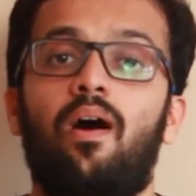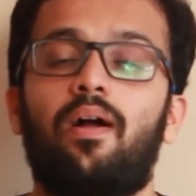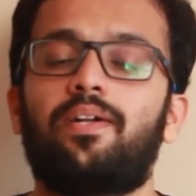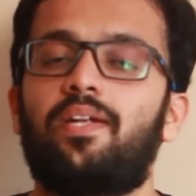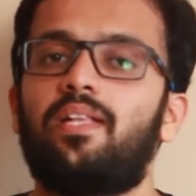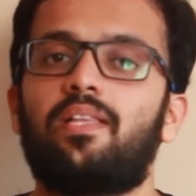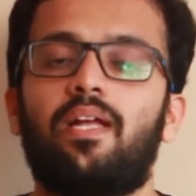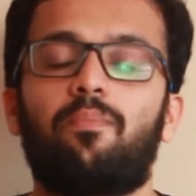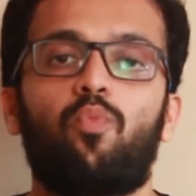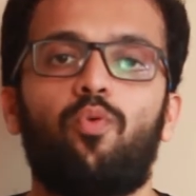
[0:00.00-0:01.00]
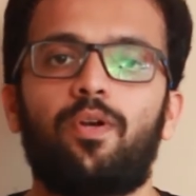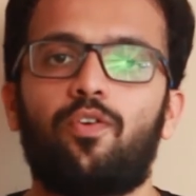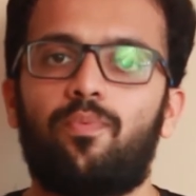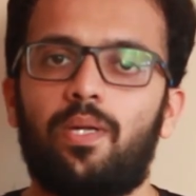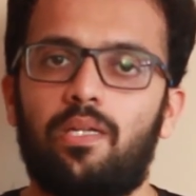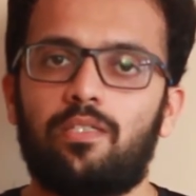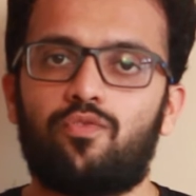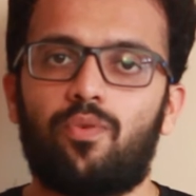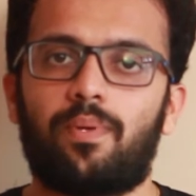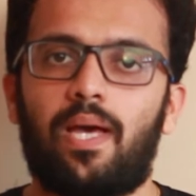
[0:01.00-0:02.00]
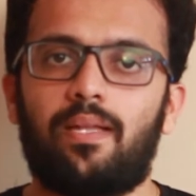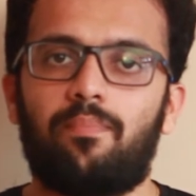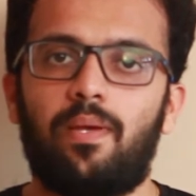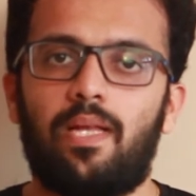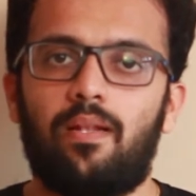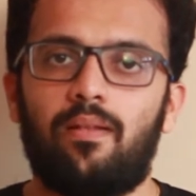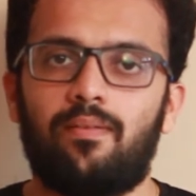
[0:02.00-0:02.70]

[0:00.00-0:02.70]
until that moment of brilliance from Gareth Bale.